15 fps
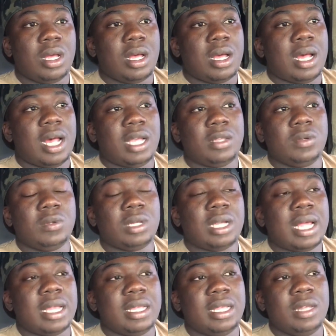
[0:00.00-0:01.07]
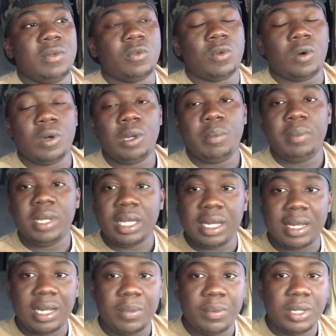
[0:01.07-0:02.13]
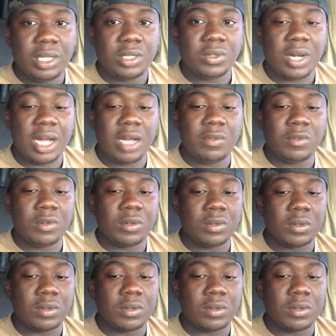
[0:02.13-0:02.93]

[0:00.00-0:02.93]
I knew that I didn't want to be a company driver,